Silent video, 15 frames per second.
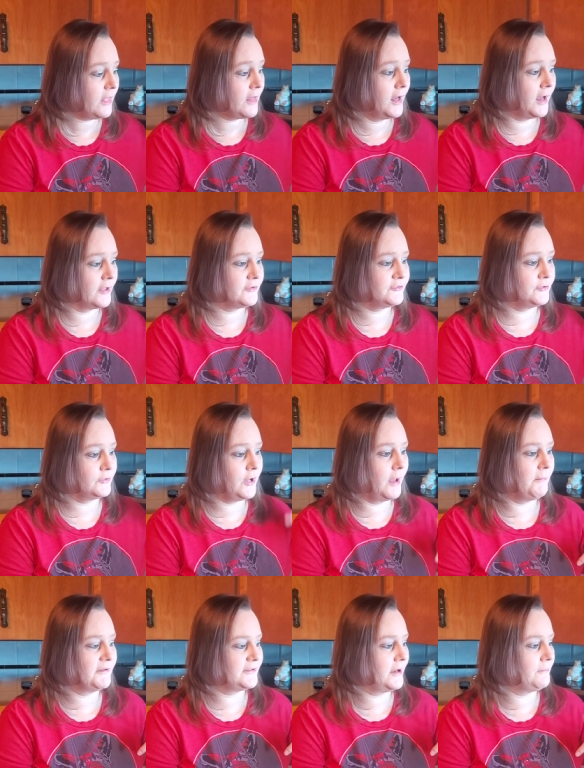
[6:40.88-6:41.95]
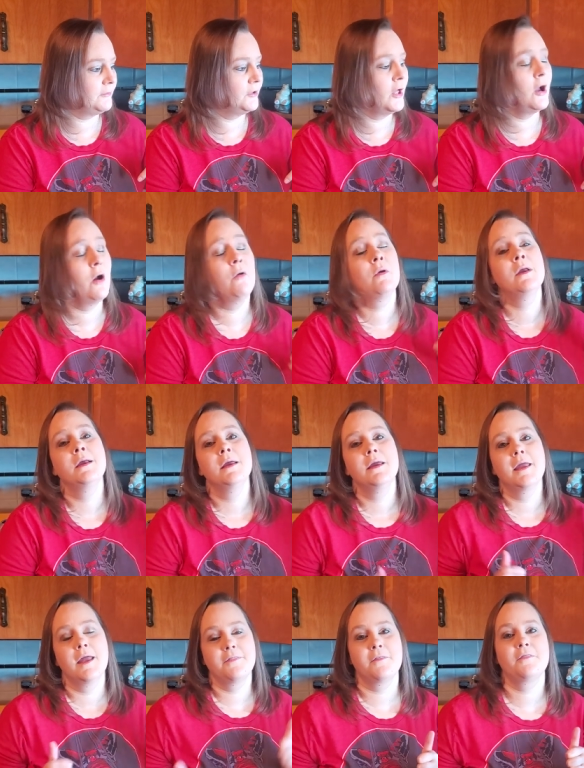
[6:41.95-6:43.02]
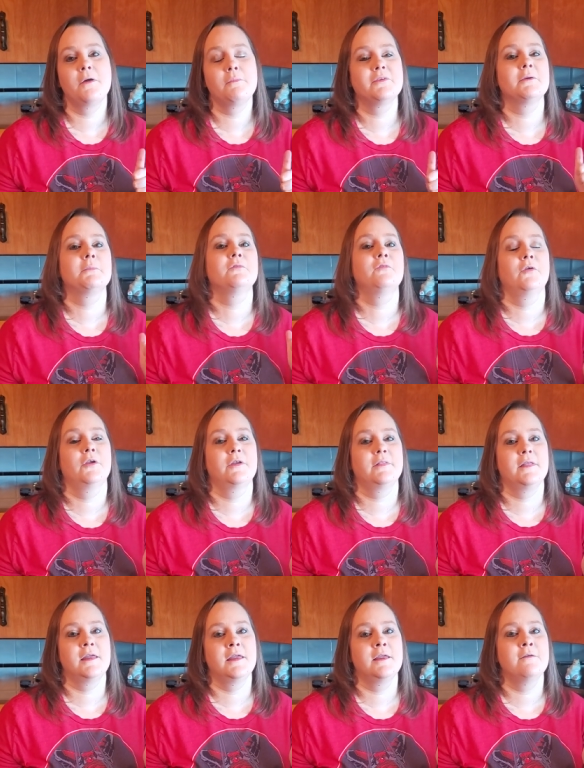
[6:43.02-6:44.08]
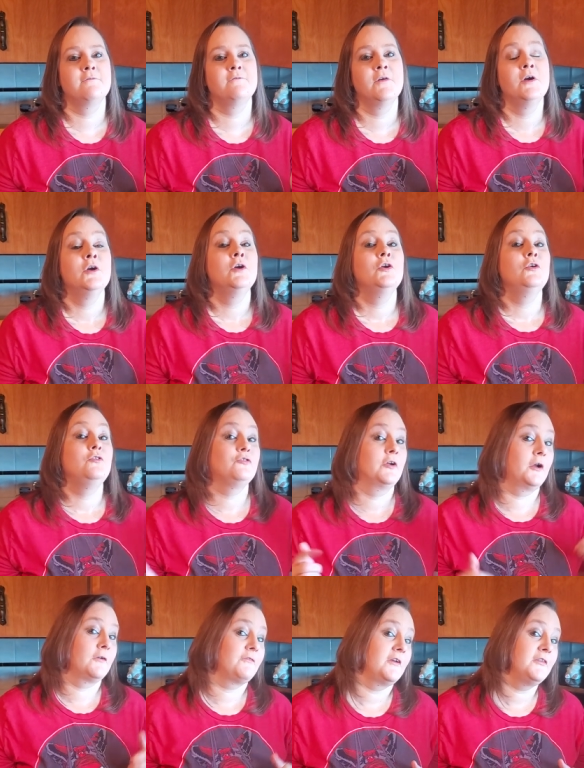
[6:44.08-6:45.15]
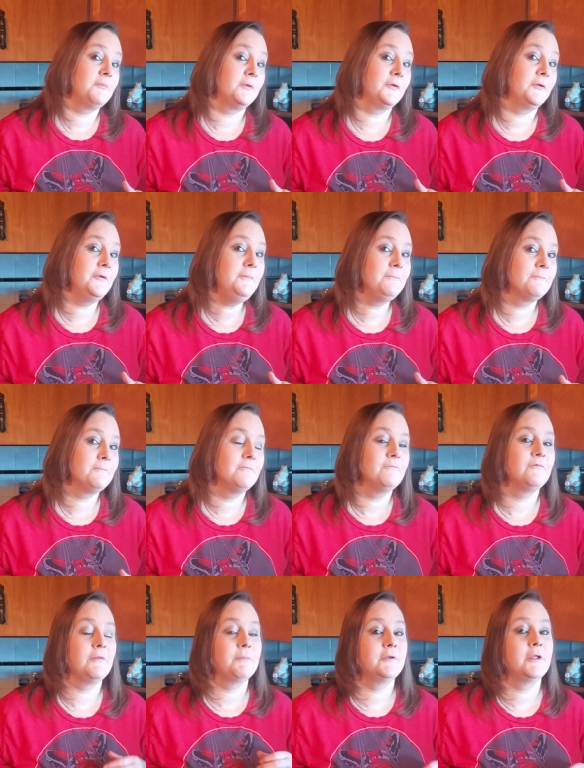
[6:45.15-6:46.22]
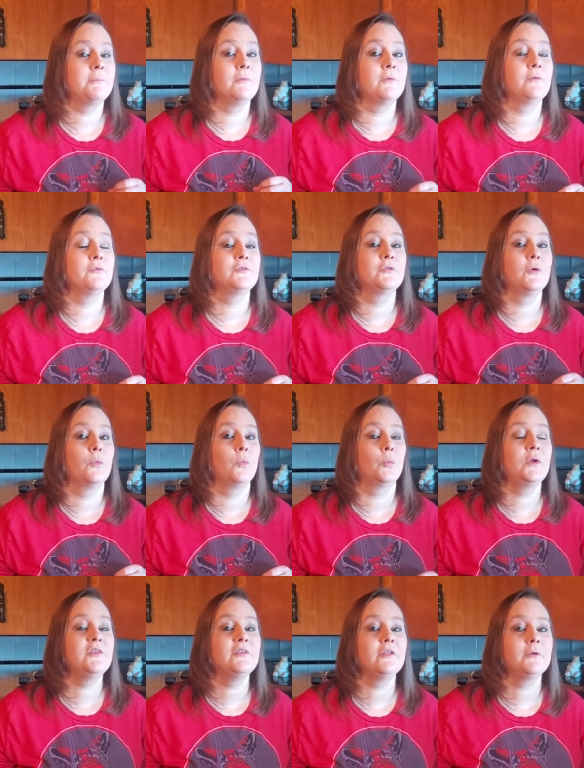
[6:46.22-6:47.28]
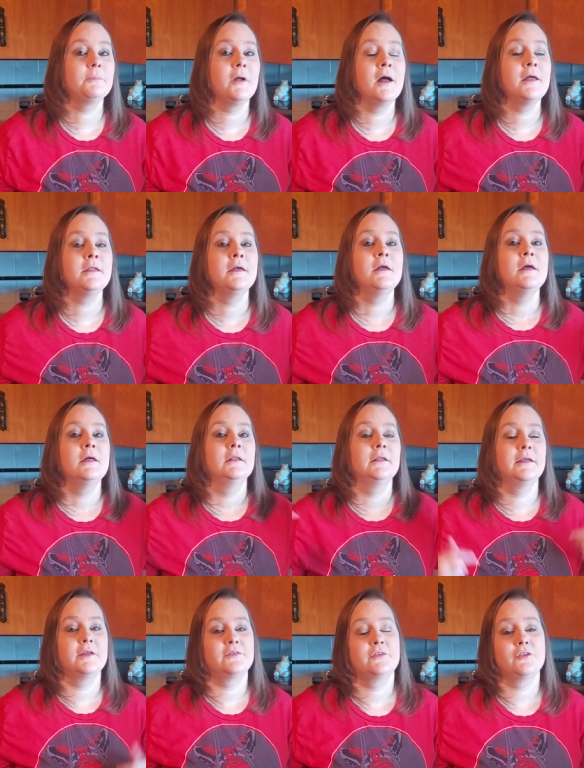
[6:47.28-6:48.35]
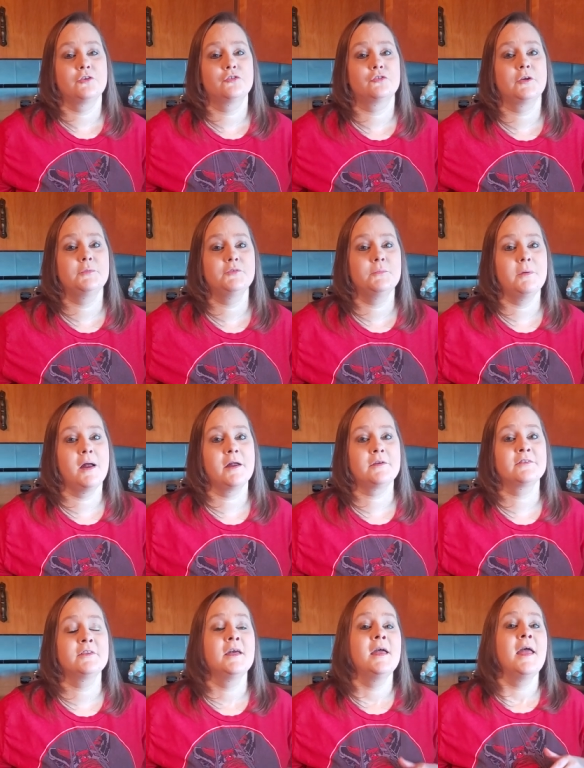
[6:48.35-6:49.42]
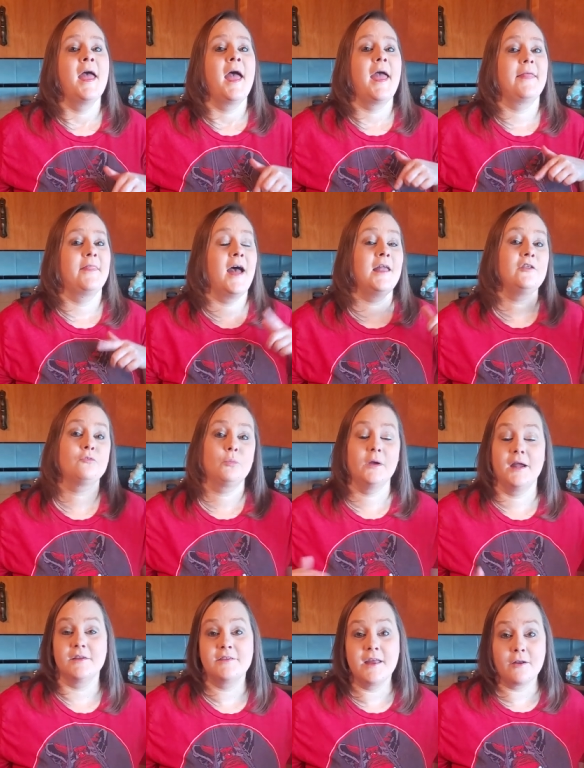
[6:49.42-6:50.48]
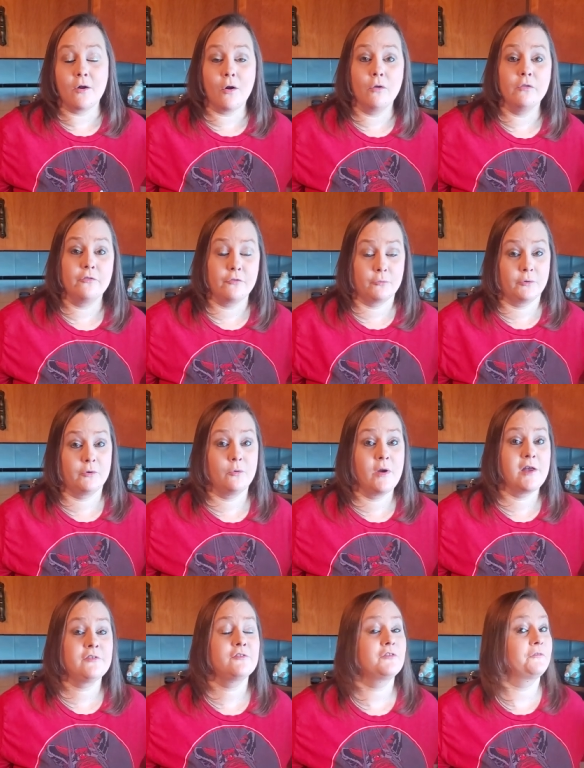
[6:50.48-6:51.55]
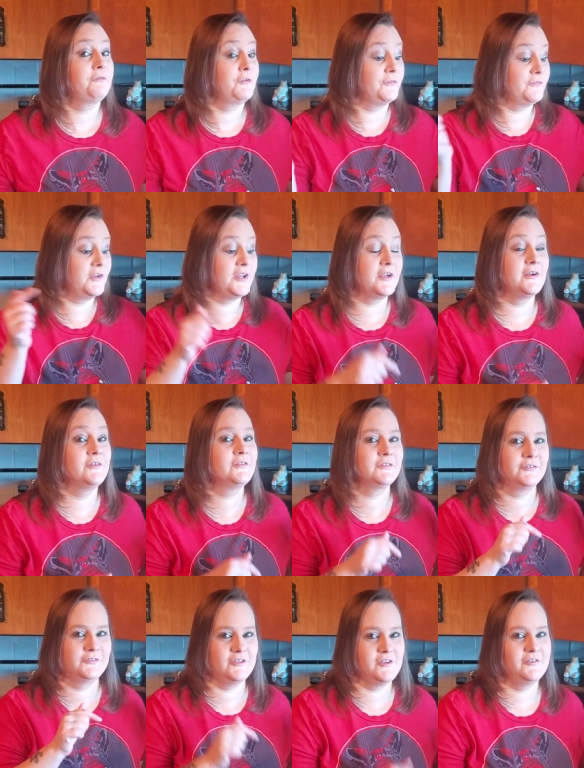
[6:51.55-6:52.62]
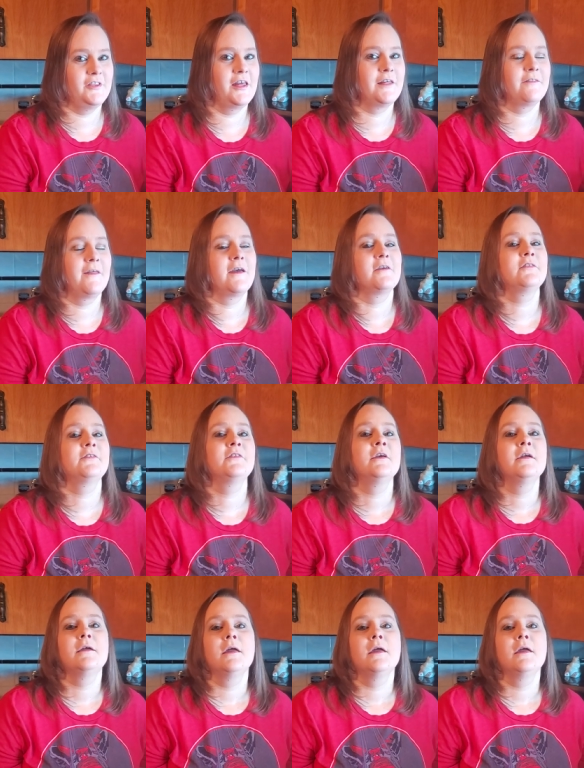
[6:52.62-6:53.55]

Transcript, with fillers: Uh, so comment down below, hit the thumbs up before you leave, join our Facebook group, Flippin' Hippos Reseller Pod. Link is in the description box. And that is where I take all of the requests for videos just like this.